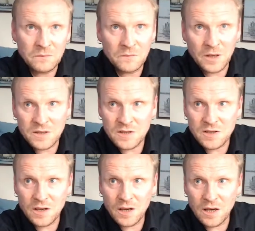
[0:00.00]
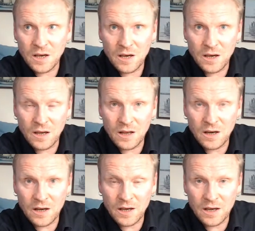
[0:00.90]
Let's say
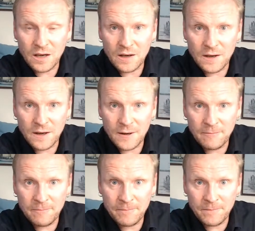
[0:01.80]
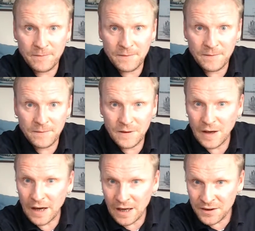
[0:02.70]
like
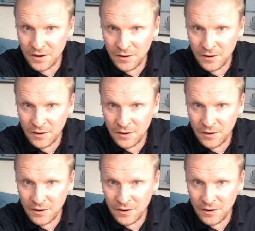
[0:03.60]
Thailand,